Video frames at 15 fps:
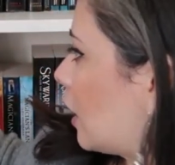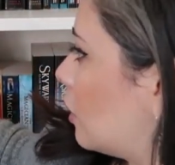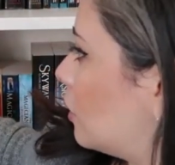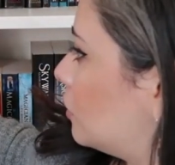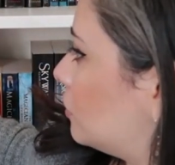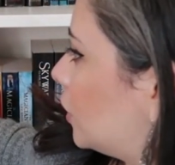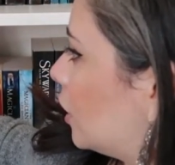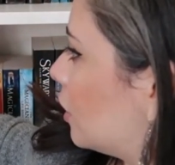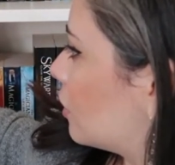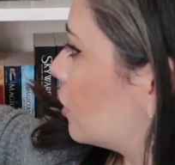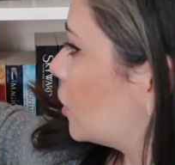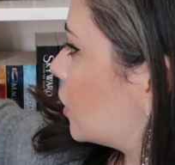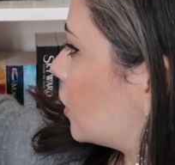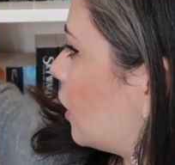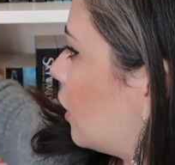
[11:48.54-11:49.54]
out,
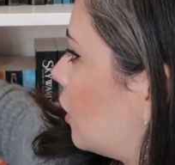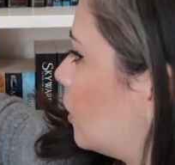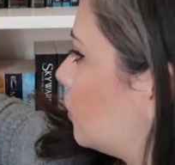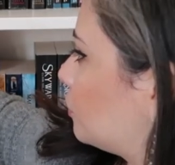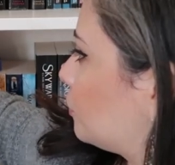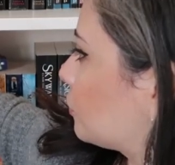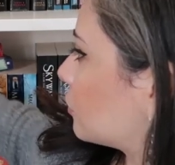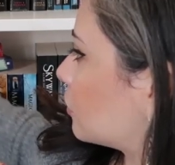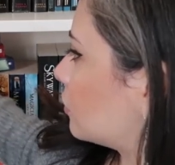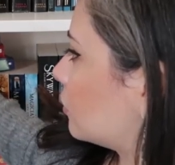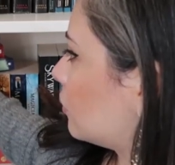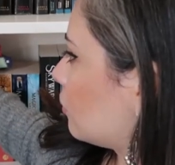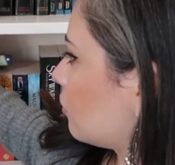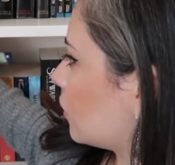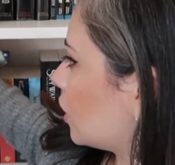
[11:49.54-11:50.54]
here's um,
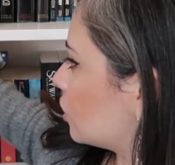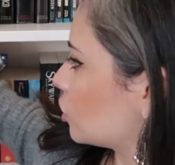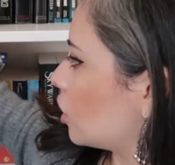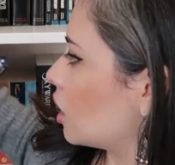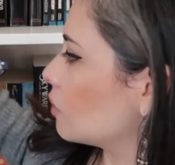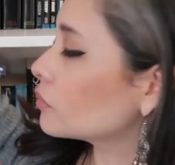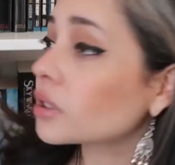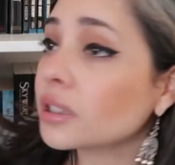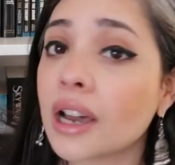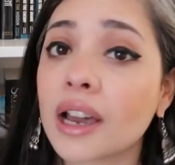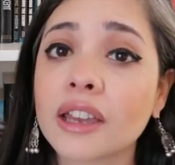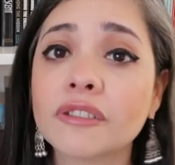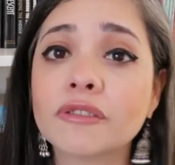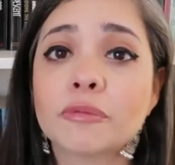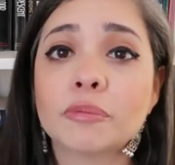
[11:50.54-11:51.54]
Charmed
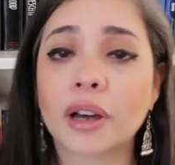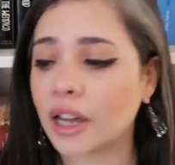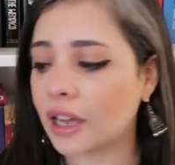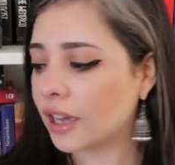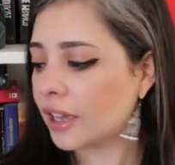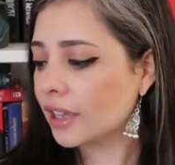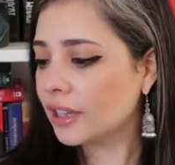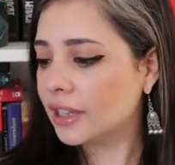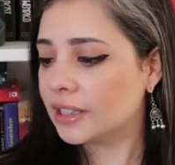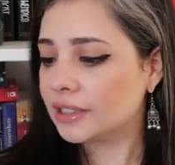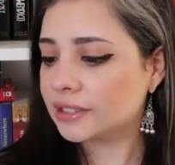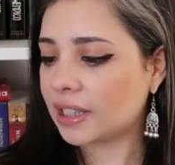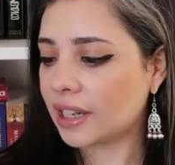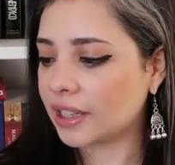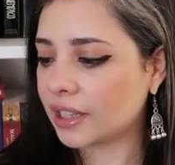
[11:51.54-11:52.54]
Life by
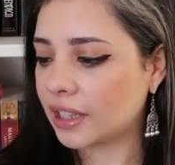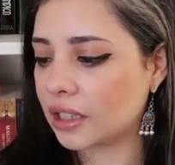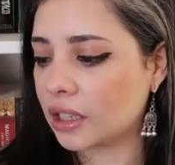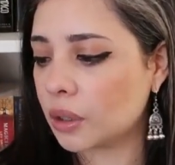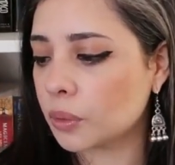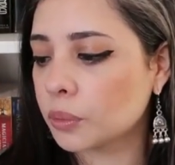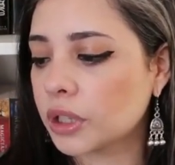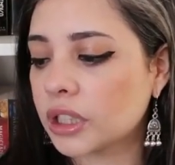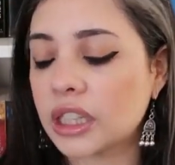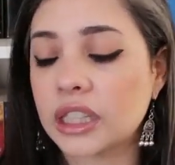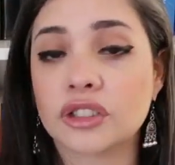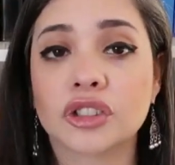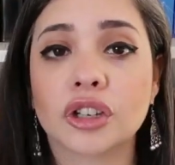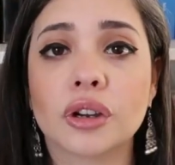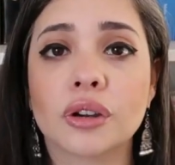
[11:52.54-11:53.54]
Diana
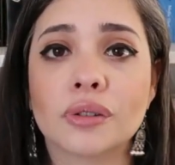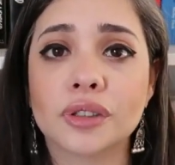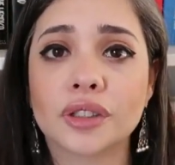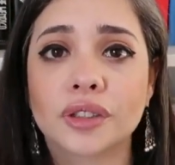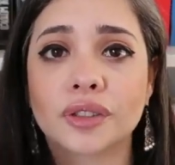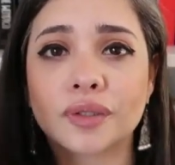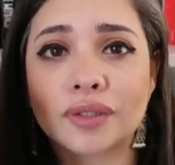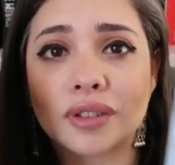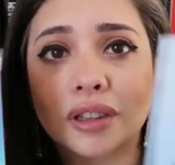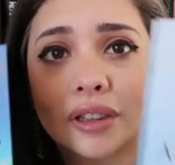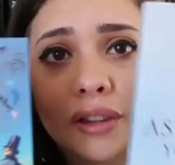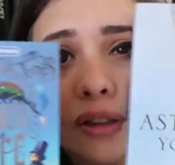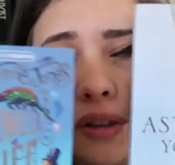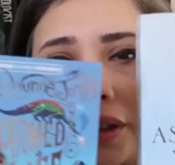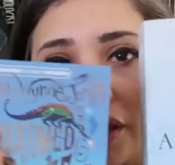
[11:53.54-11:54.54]
Wynne Jones.
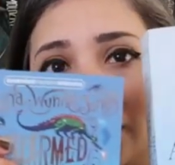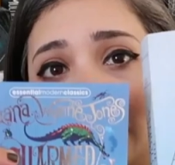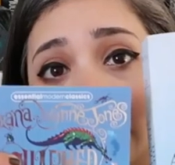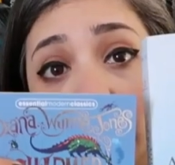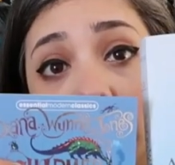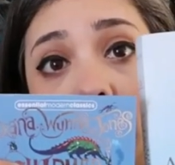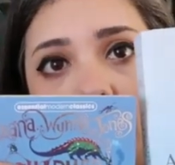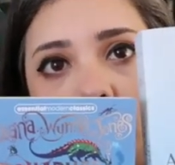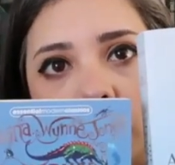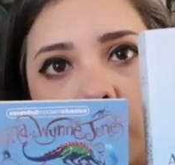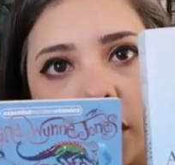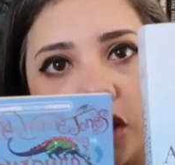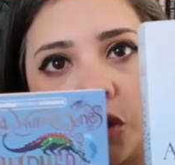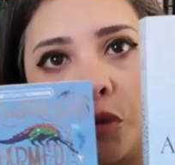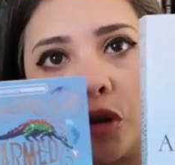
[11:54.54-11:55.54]
Look at, oh,
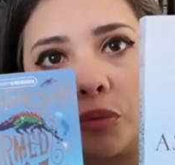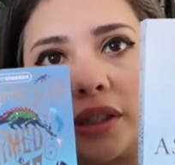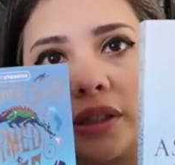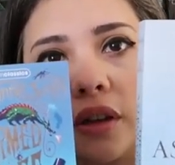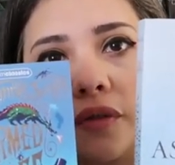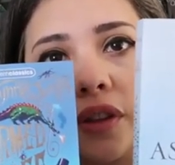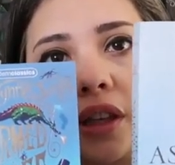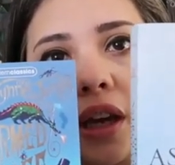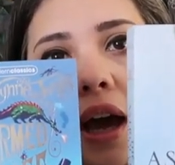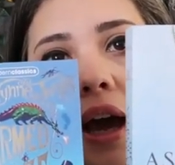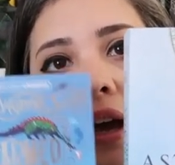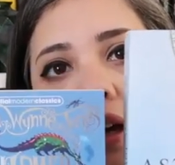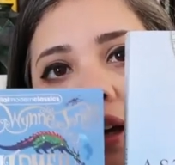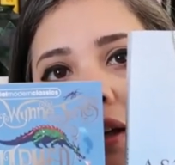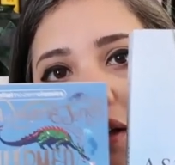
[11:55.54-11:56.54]
I just spoke myself in the
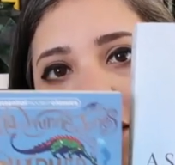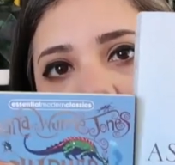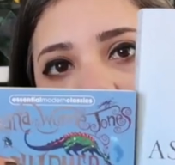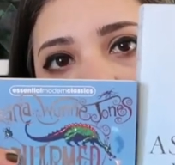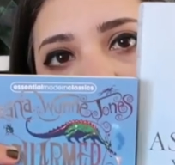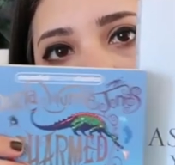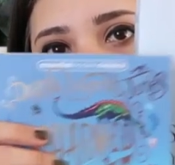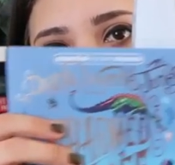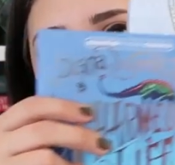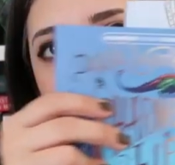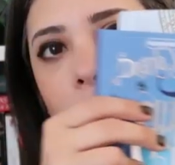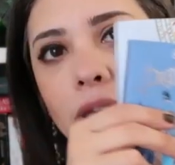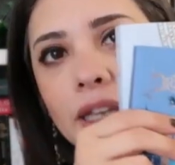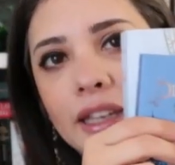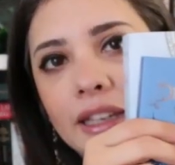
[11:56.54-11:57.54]
eye. Look at that.
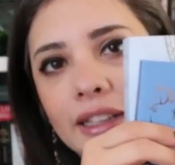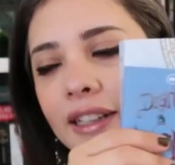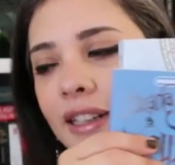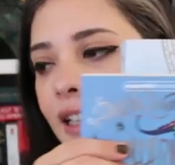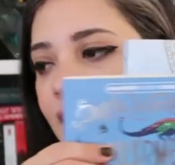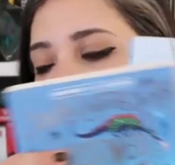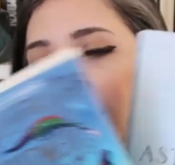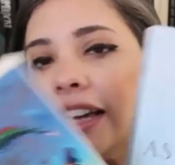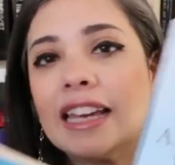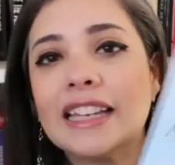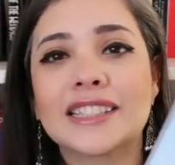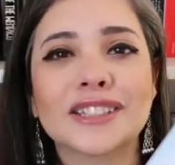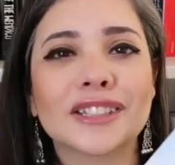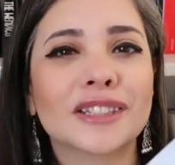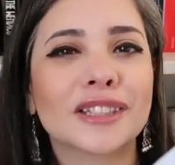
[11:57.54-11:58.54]
I mean,
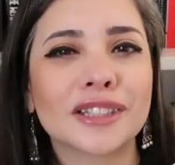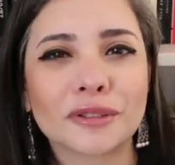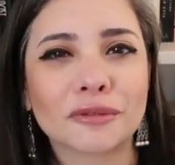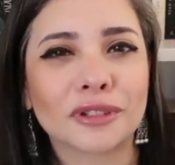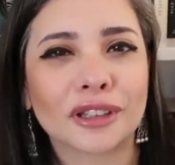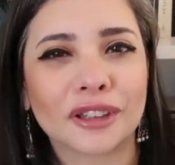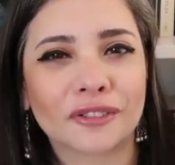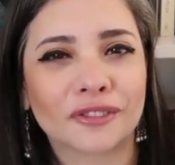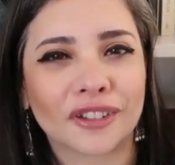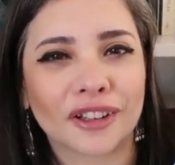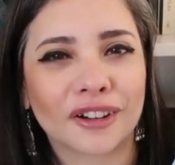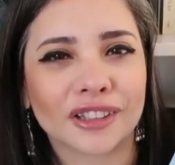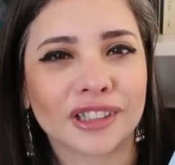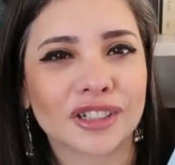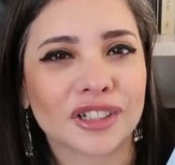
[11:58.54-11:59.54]
it just doesn't really
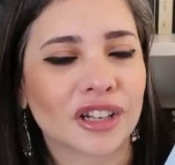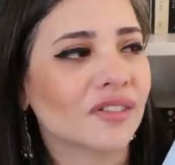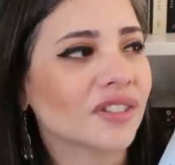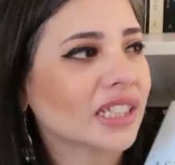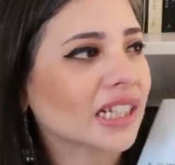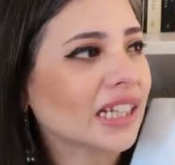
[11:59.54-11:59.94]
fit on the shelves